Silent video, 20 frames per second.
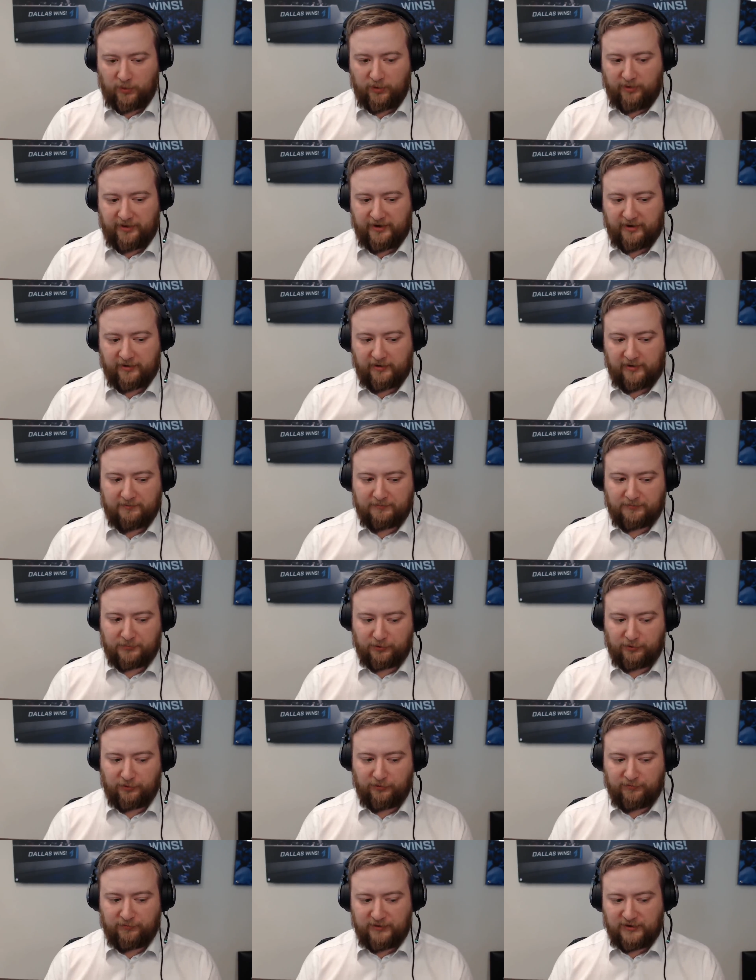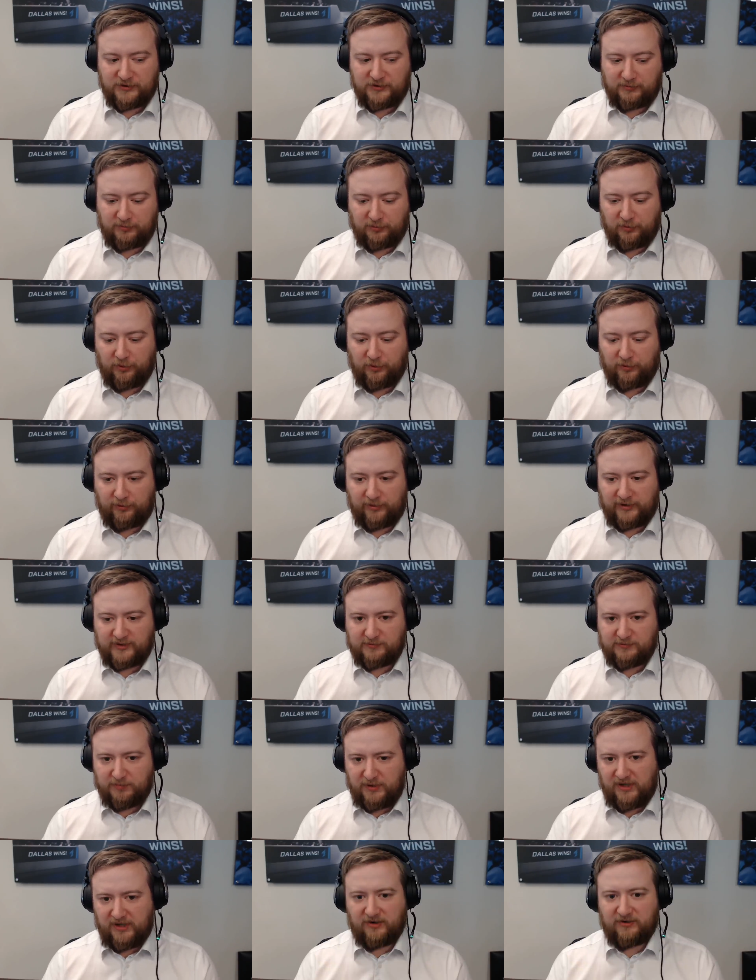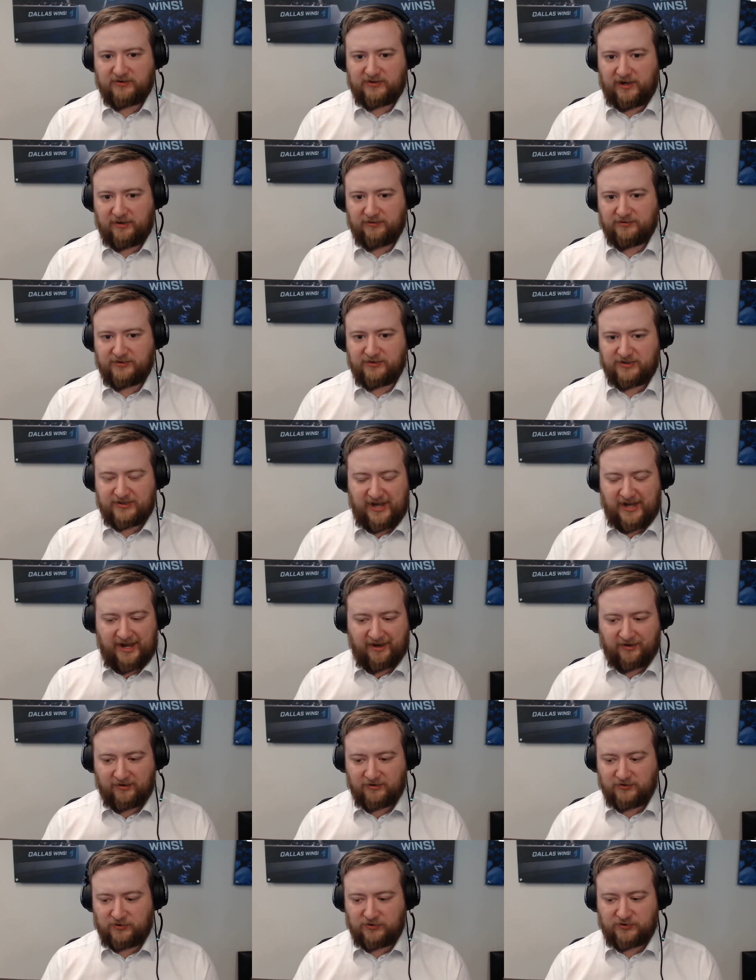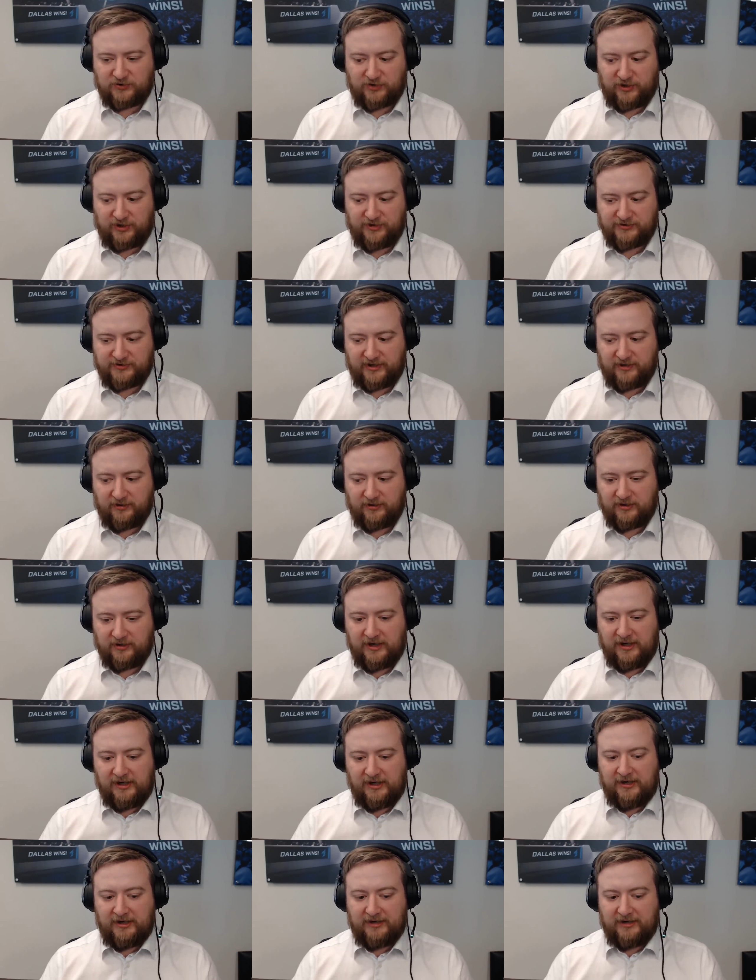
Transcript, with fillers: or their improvement or progress peters out and staggers or stalls out,